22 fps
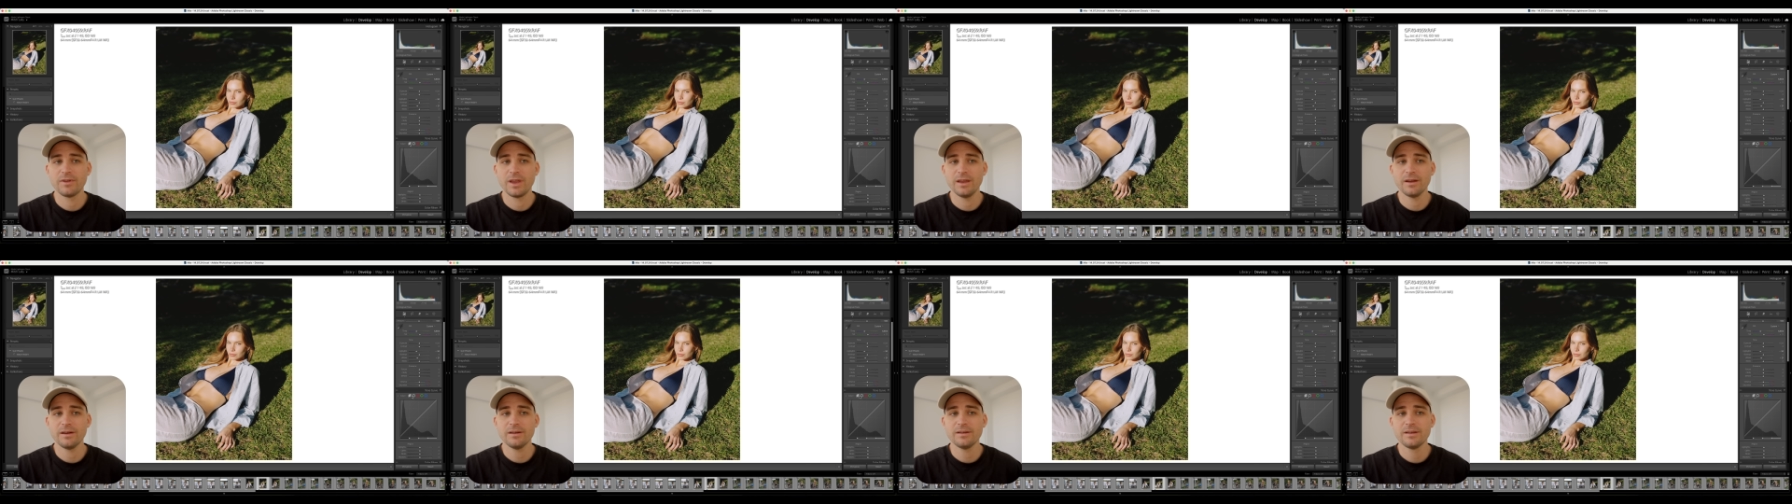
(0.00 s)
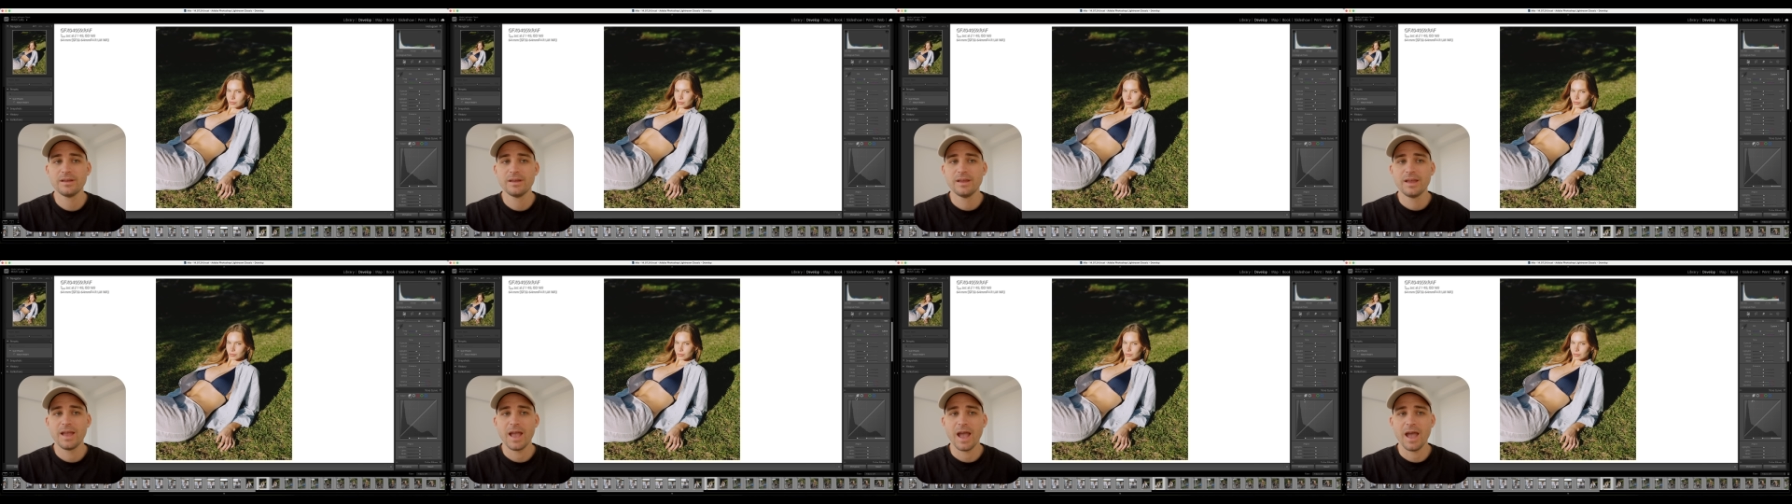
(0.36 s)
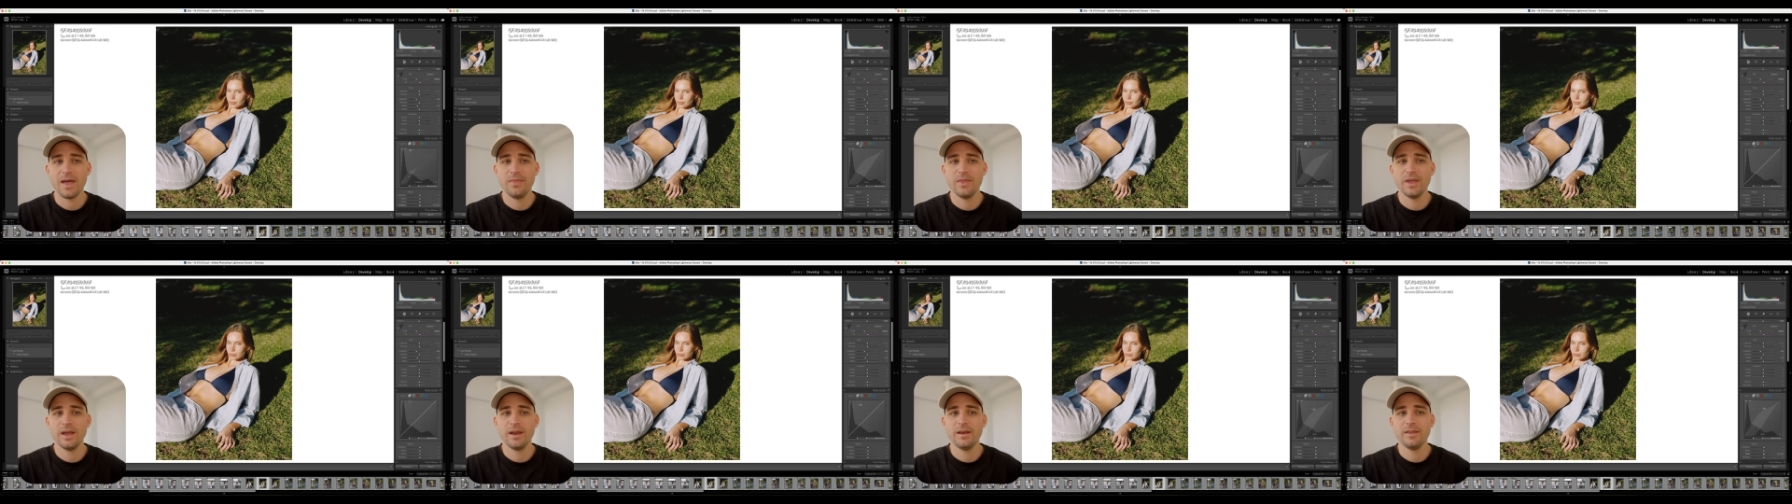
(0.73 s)
here,
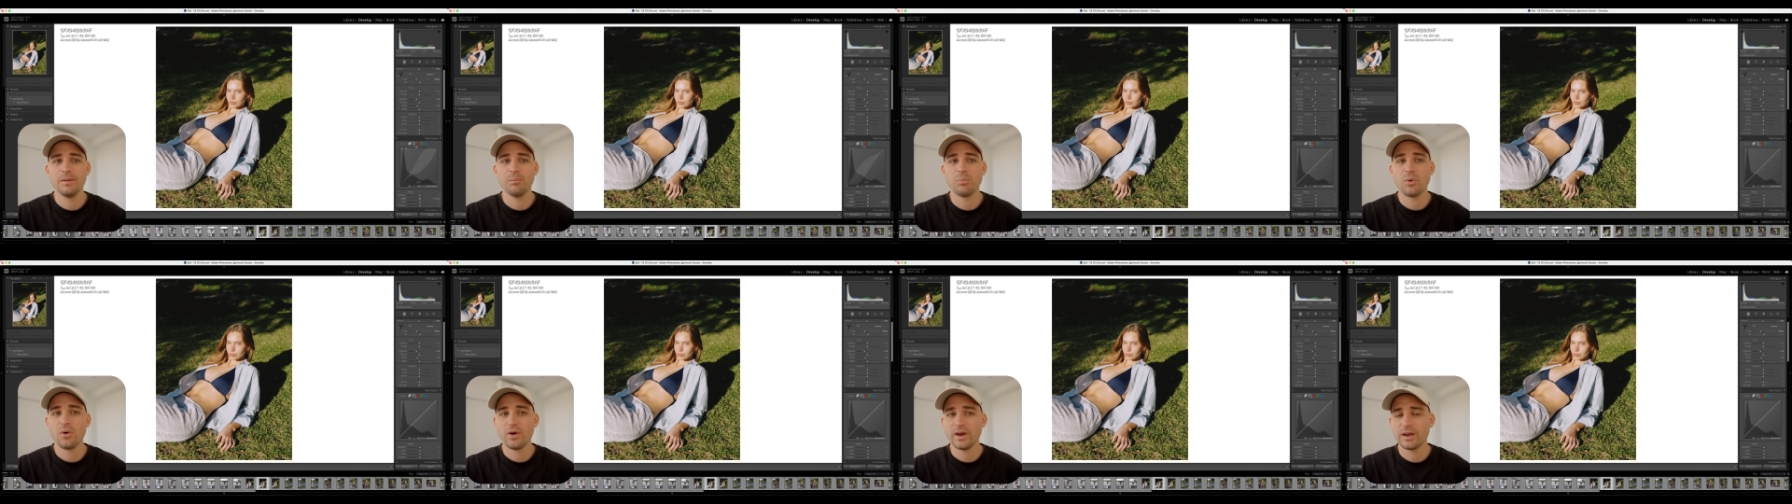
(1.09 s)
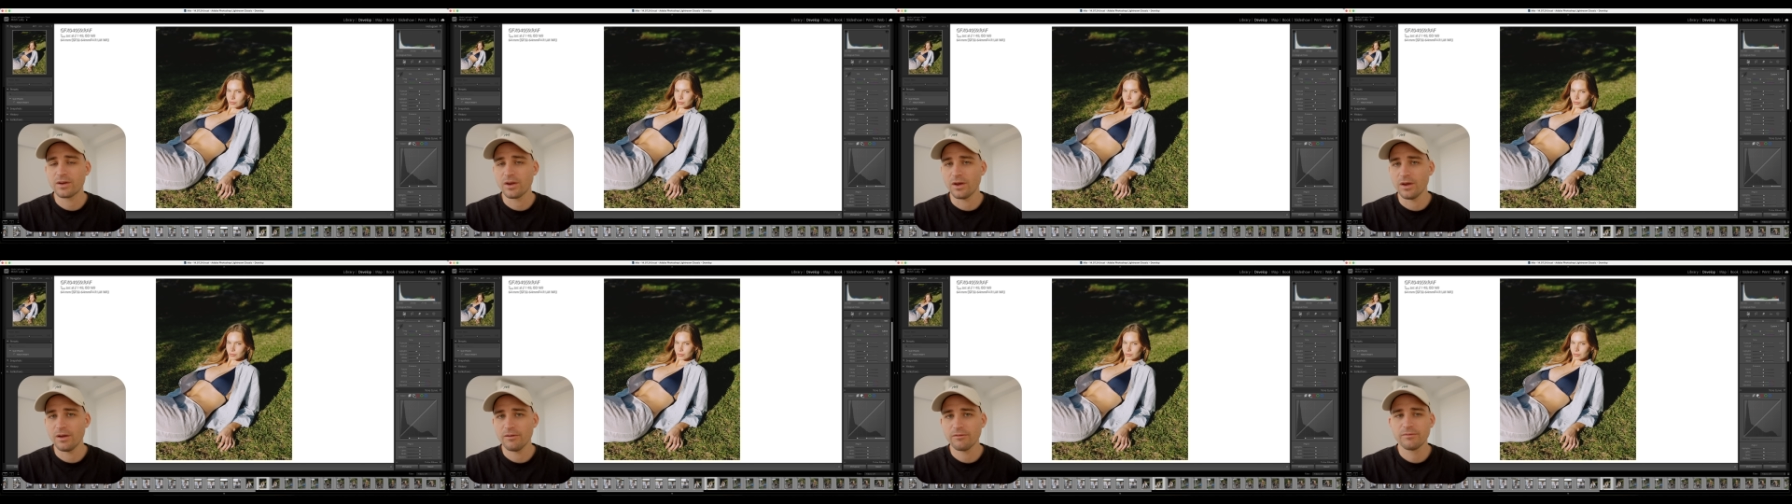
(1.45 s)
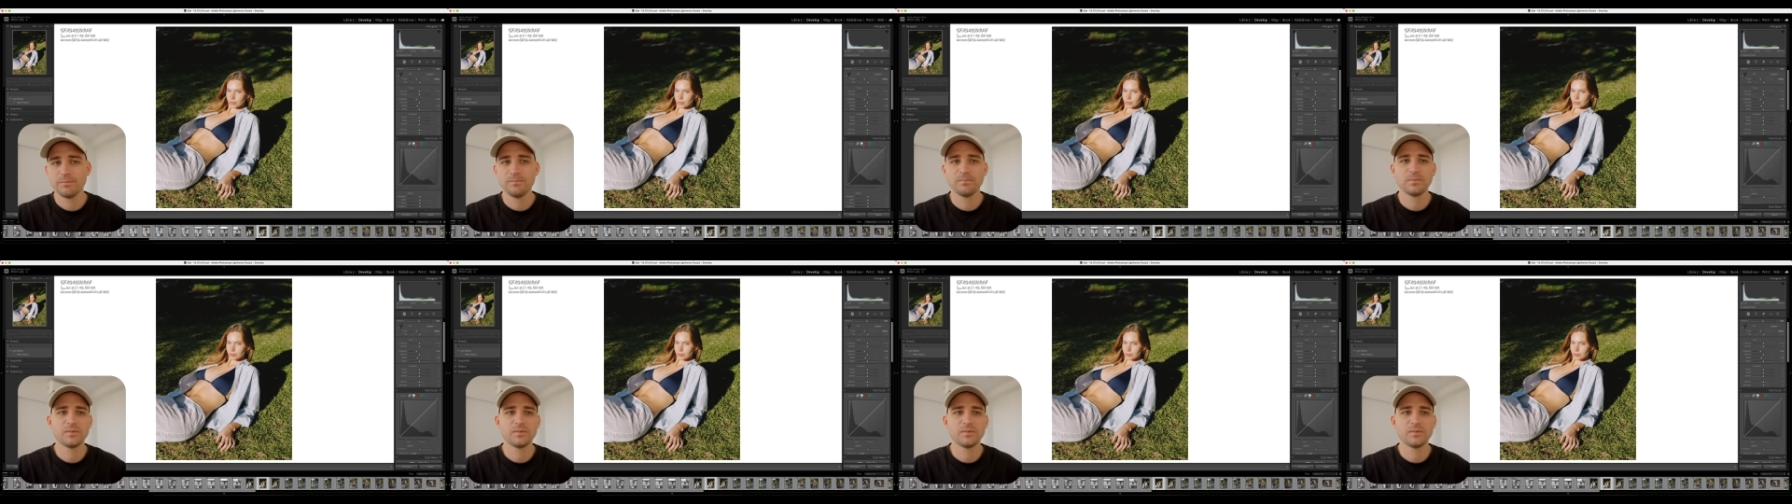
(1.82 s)
and then the point curve.